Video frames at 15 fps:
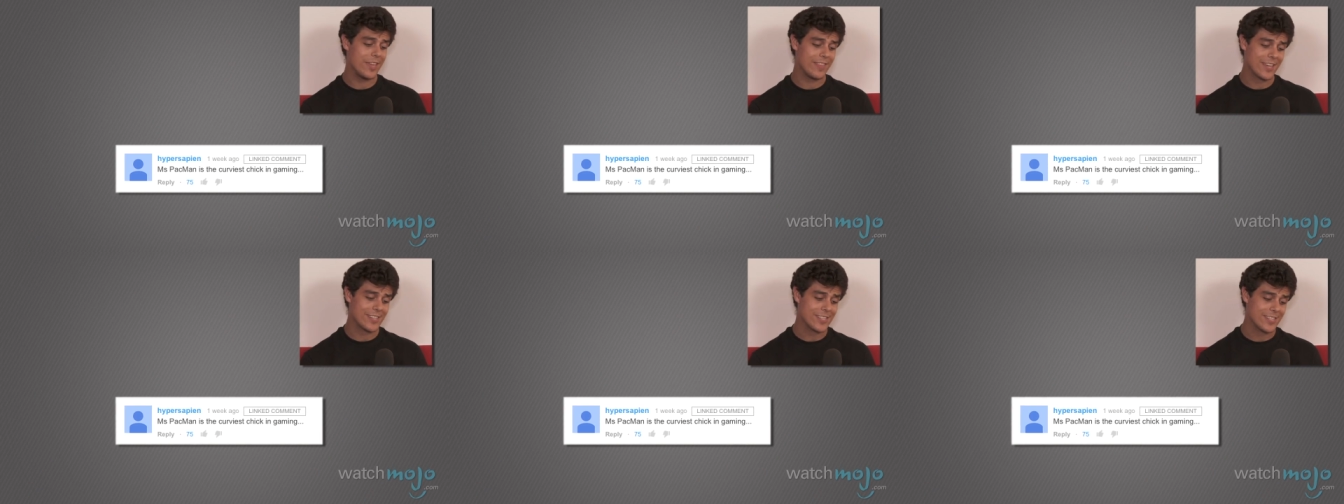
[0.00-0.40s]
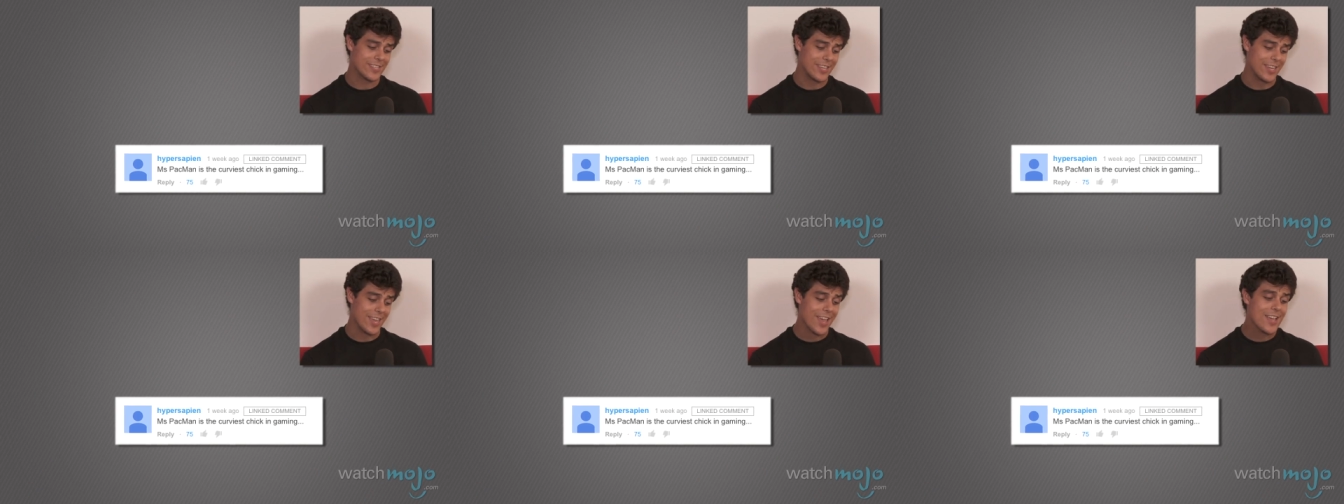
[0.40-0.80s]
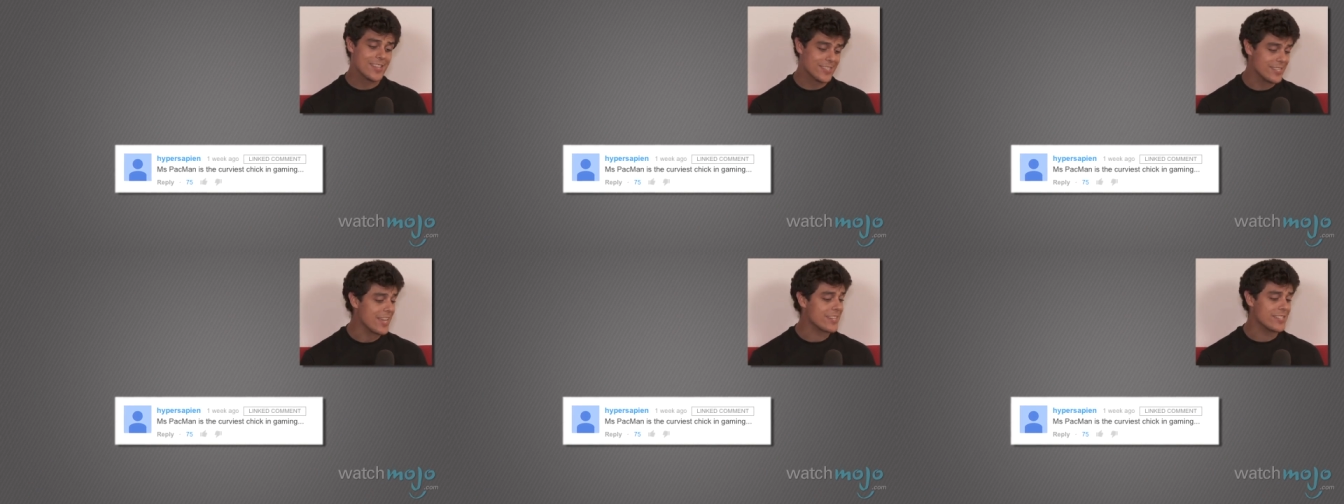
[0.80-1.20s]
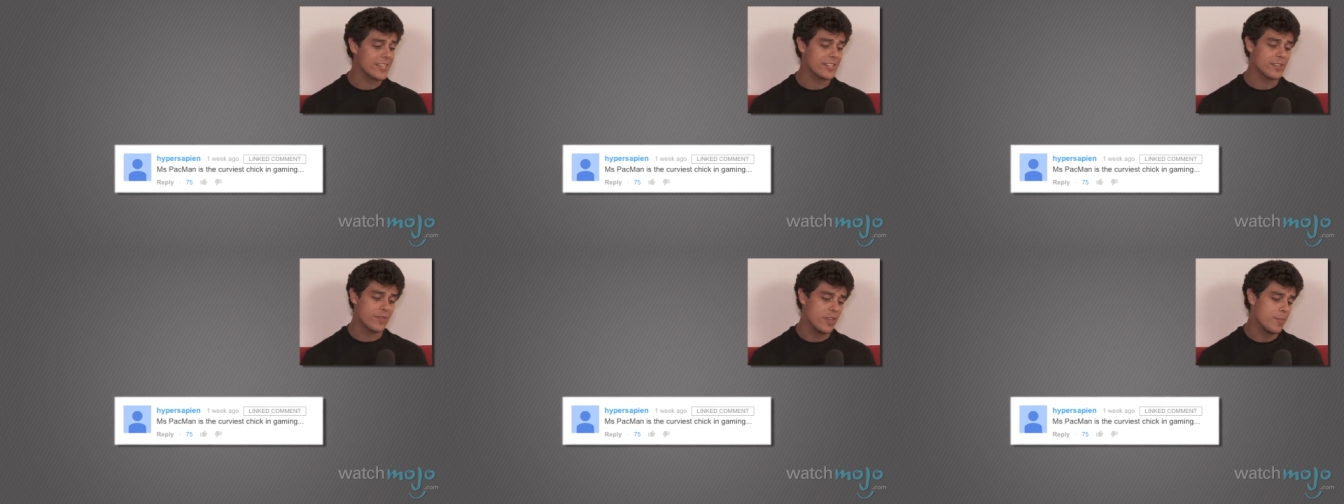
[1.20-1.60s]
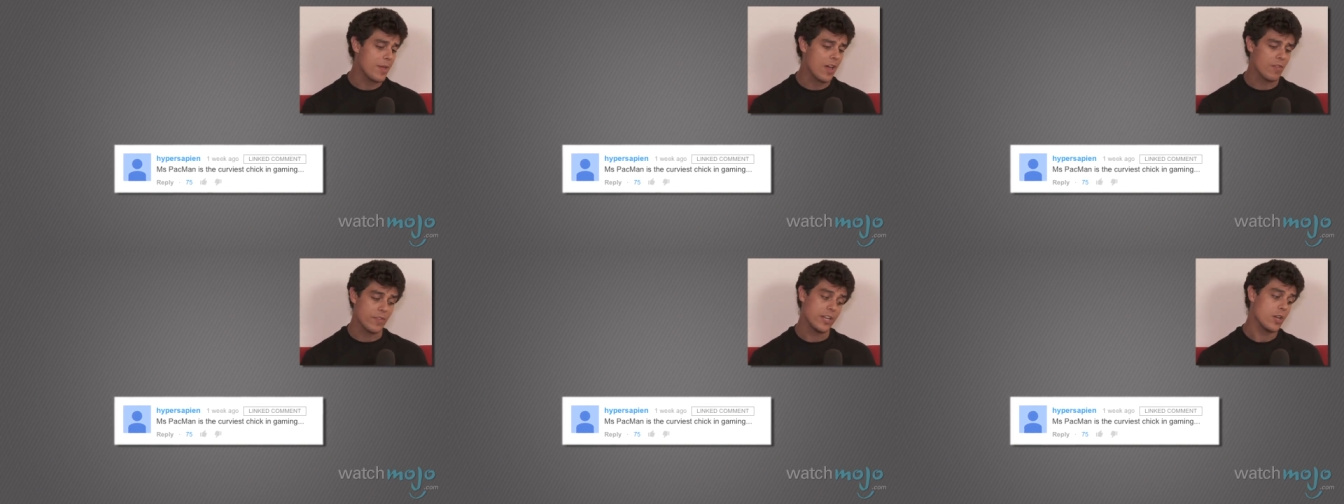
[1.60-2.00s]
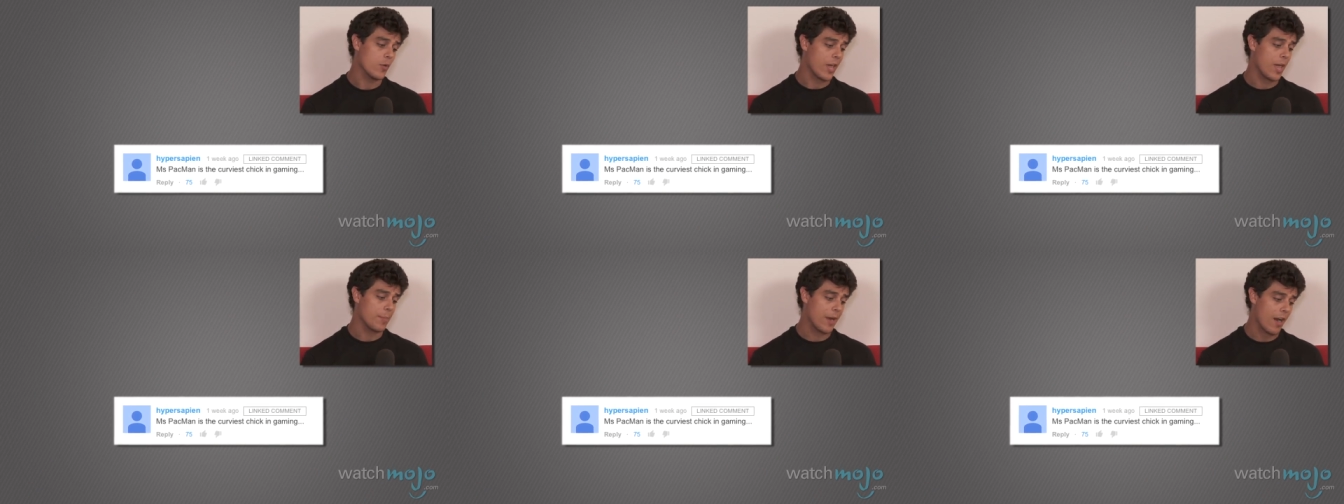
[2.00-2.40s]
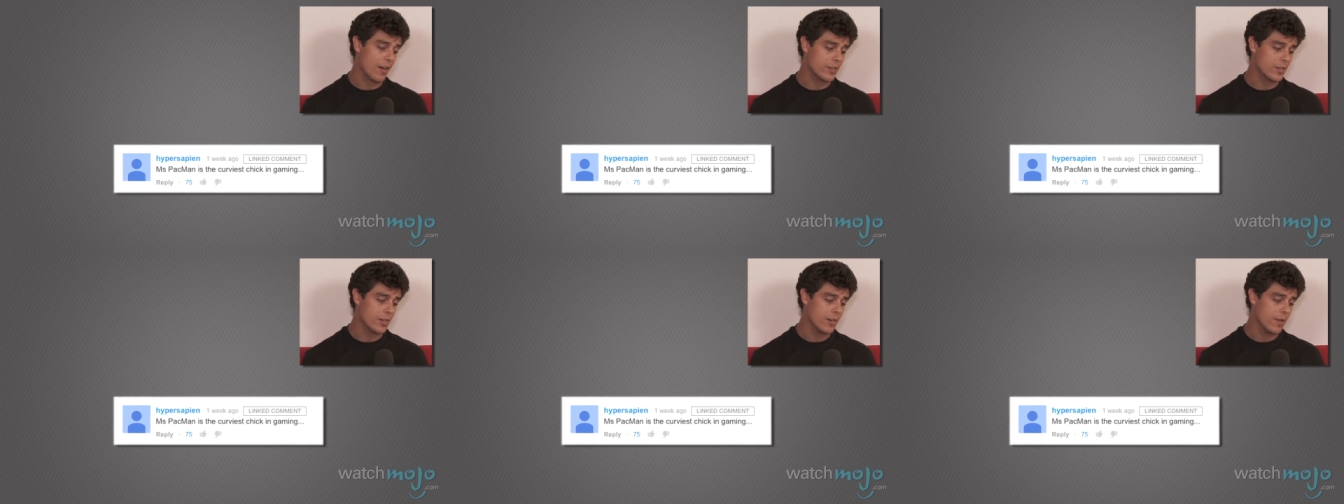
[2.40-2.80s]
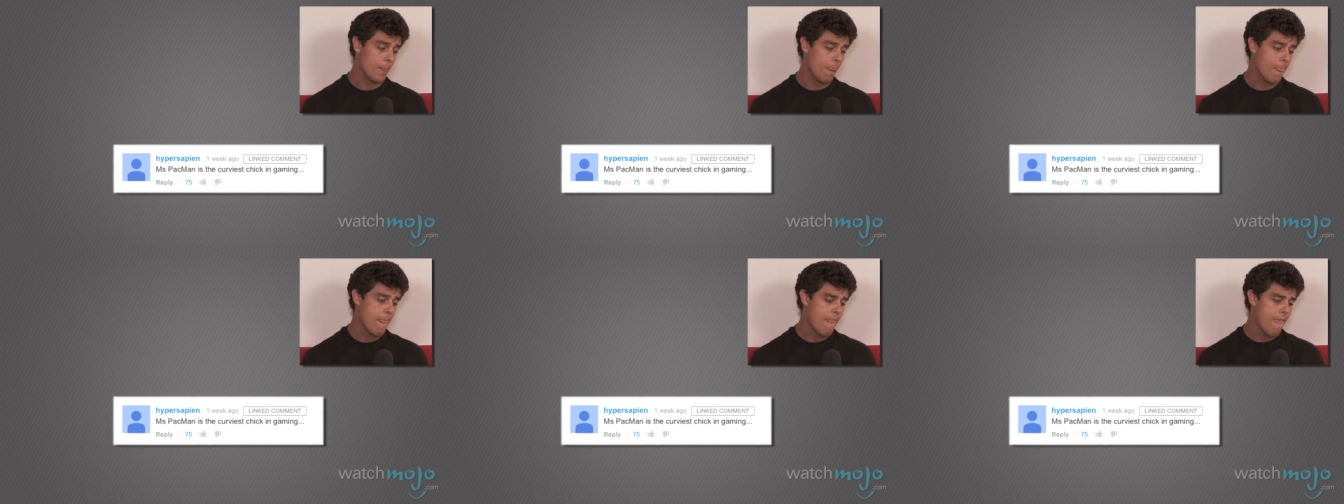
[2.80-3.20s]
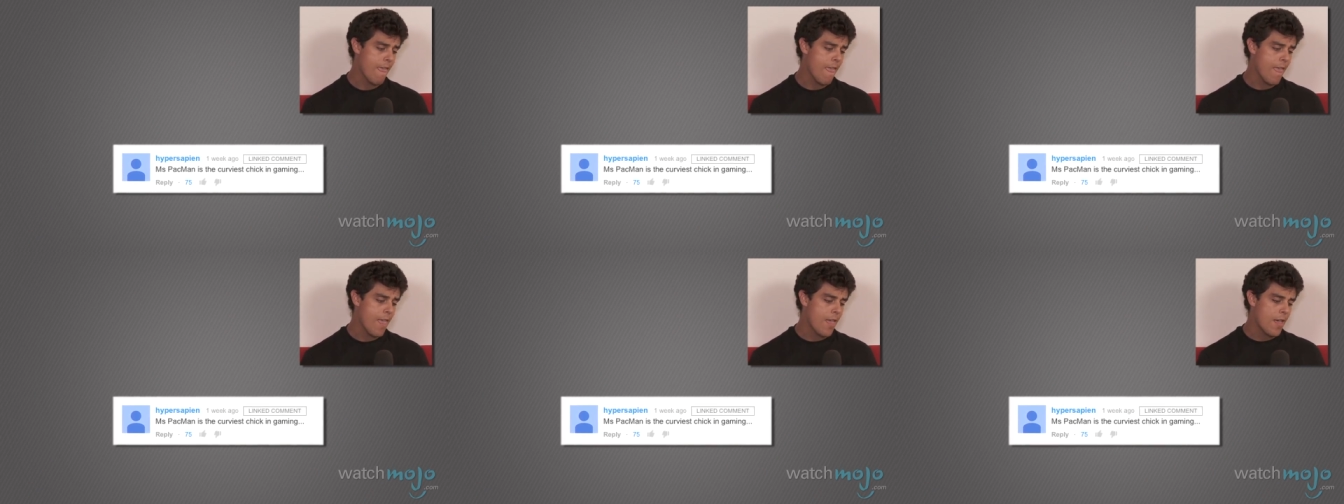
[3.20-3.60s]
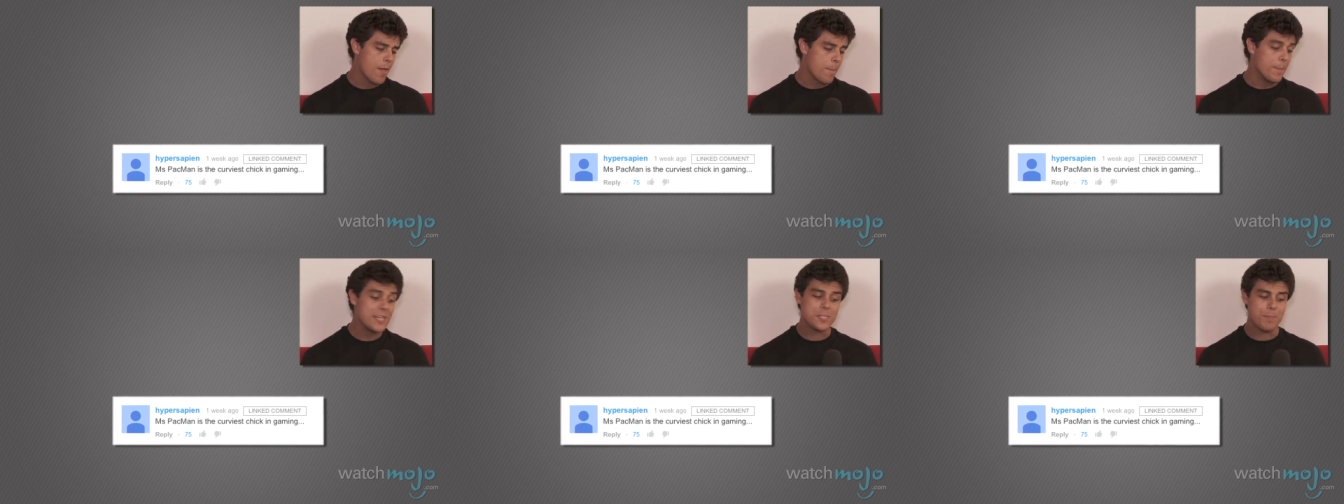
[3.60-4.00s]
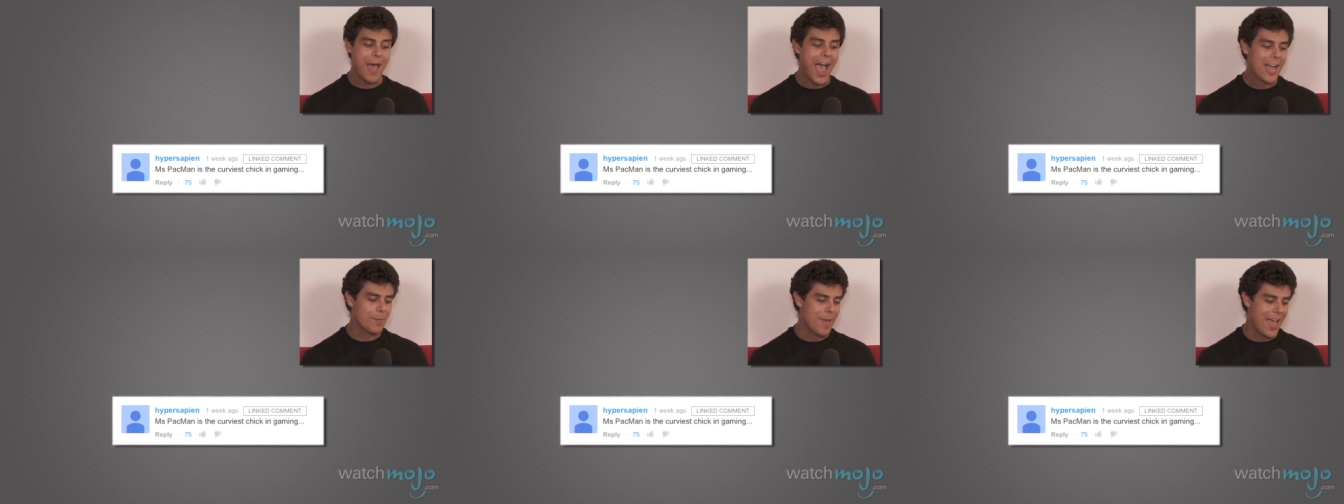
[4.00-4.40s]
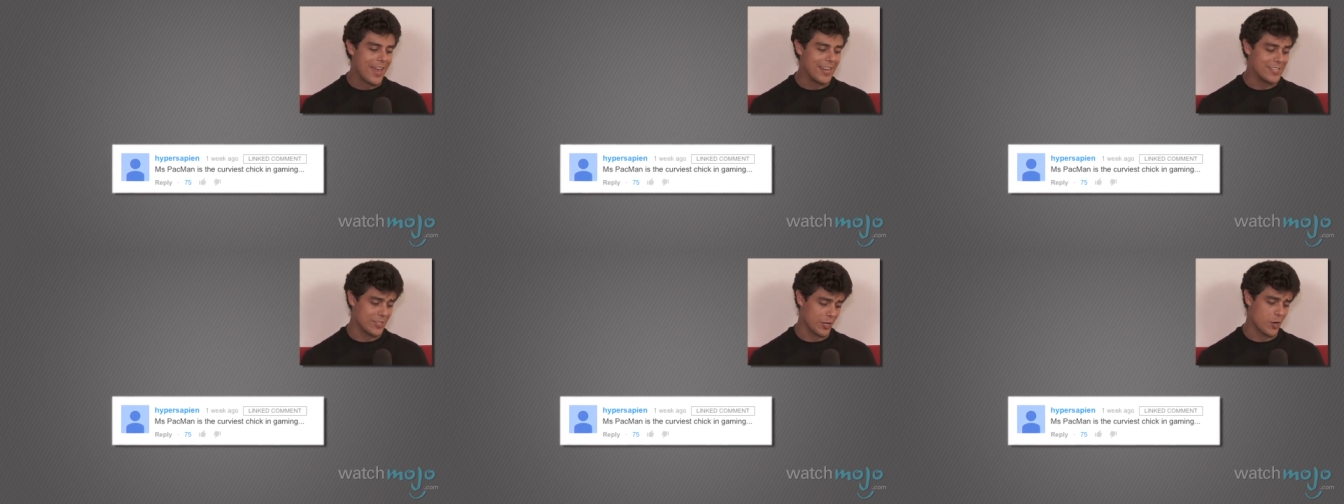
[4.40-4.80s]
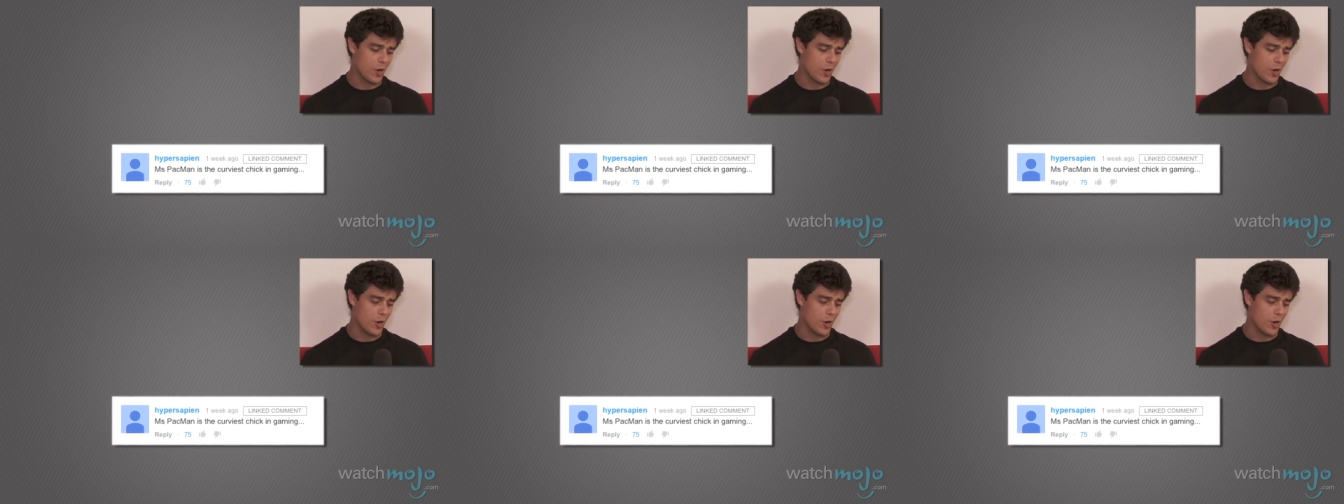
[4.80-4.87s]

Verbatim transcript: he thinks is the sexiest female video game character. Miss Pac-Man is the